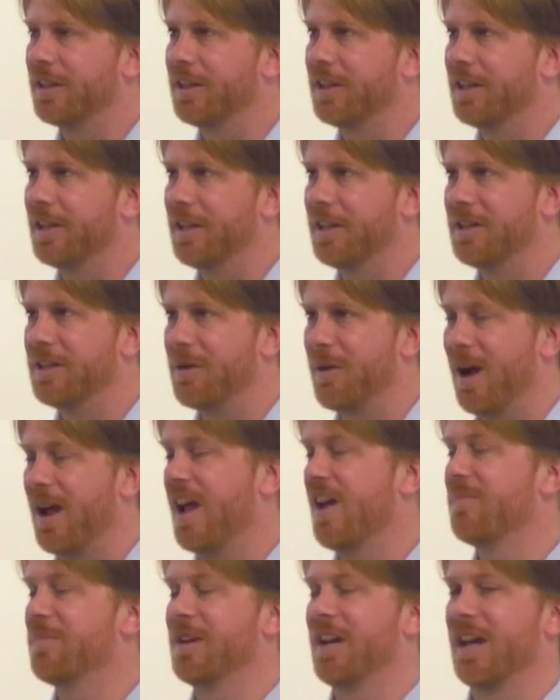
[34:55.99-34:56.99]
and, uh, and, you know, I
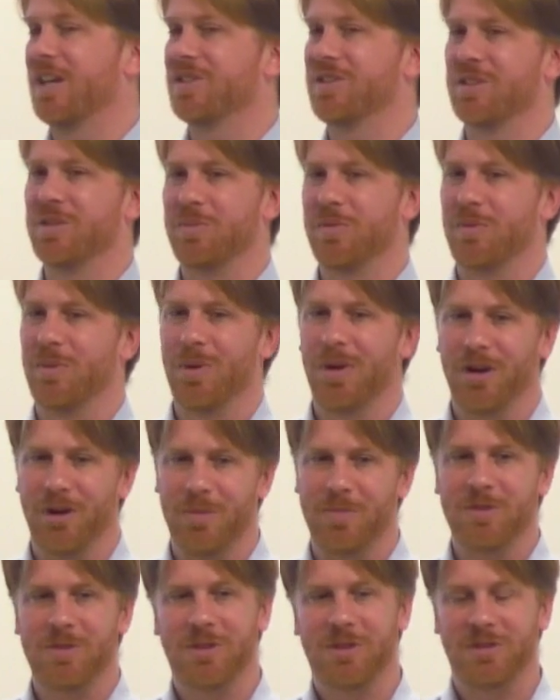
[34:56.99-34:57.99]
have been asked this before. I
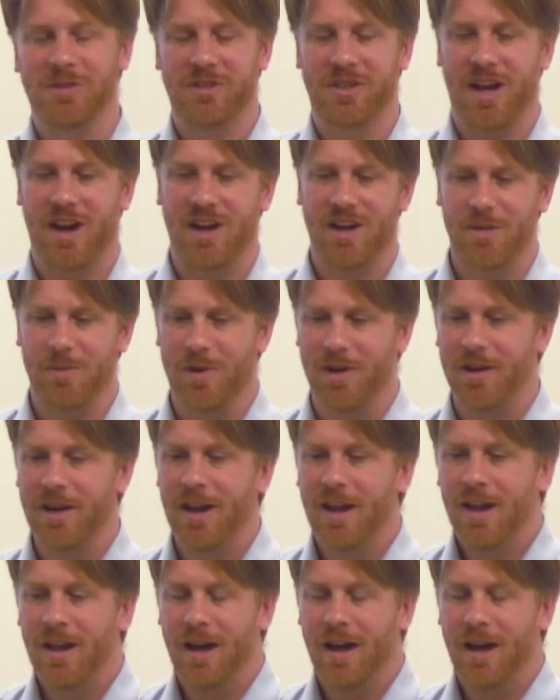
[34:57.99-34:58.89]
hope this doesn't scare anyone.